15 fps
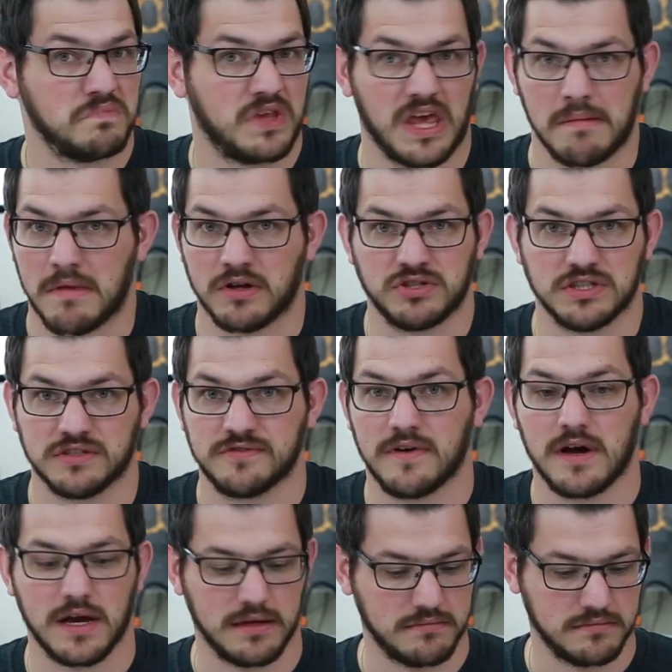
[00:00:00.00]
Came out just
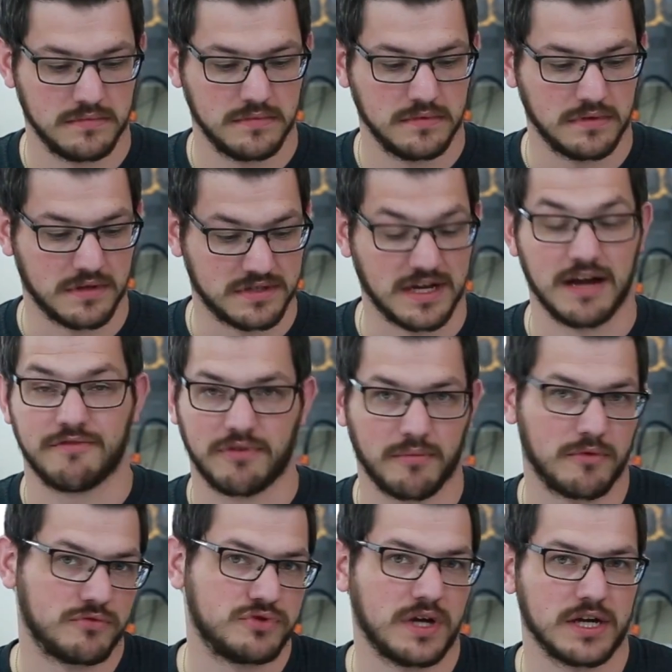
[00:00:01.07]
fine, aside from
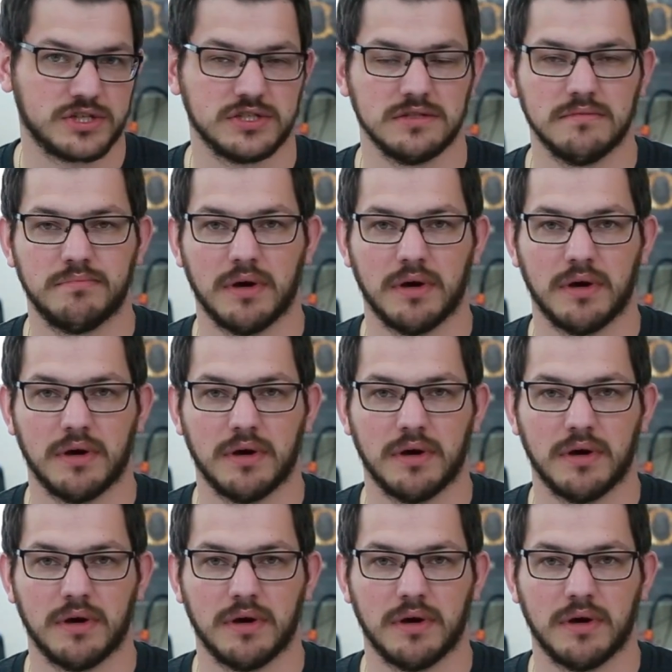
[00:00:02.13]
the retraction,